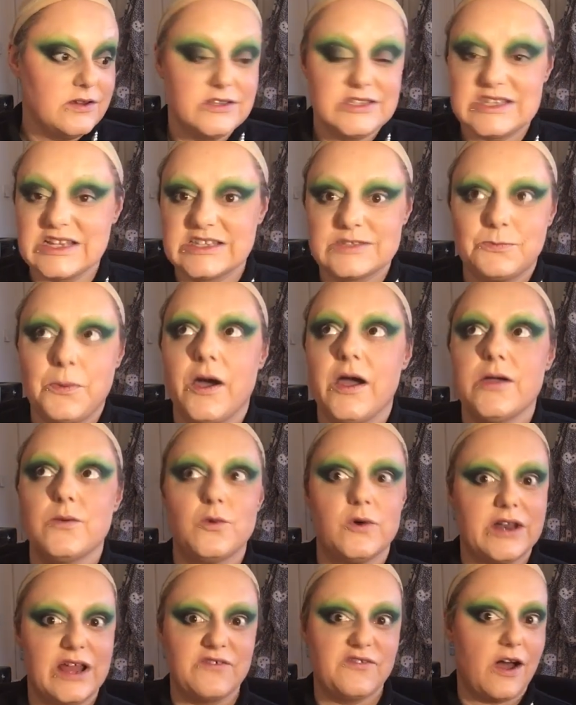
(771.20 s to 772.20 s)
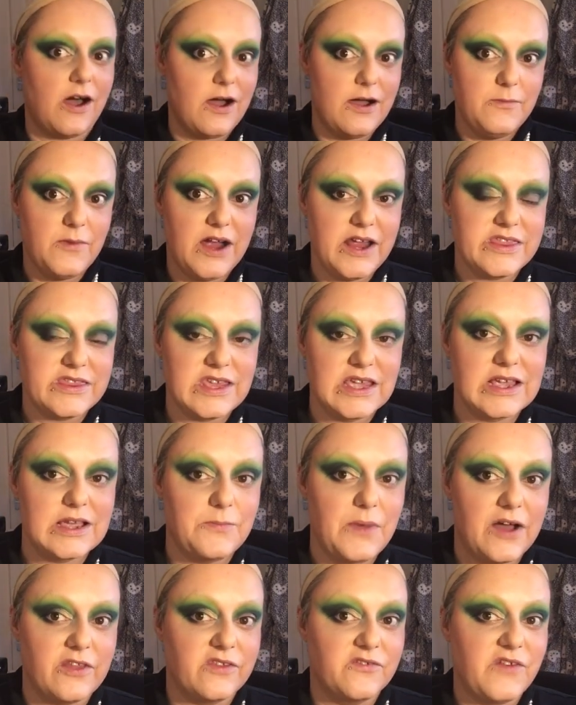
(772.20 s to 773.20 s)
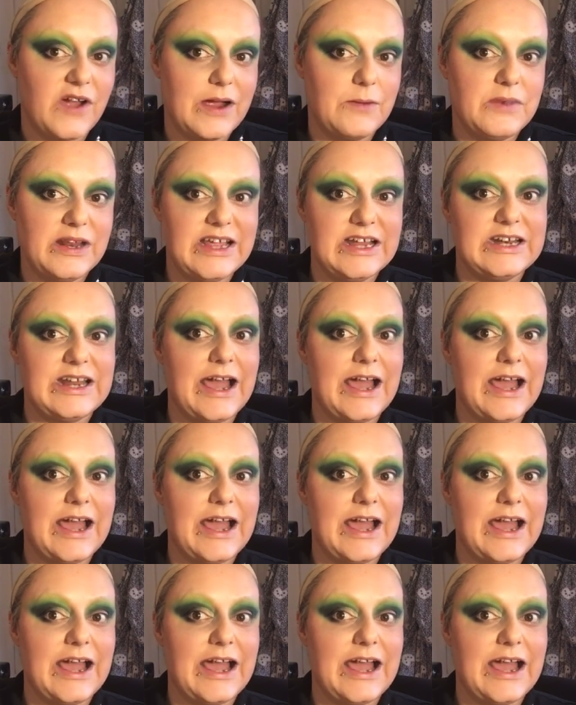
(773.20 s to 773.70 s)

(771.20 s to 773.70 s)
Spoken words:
Despite whatever I might think about the family